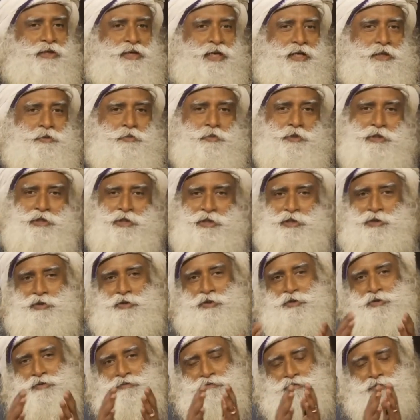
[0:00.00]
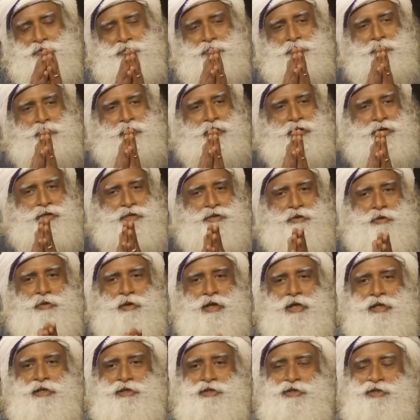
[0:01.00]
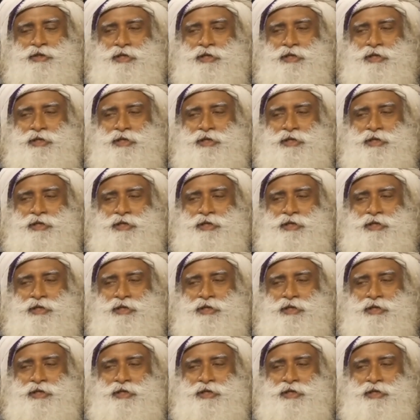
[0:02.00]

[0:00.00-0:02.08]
especially those of you who are in the United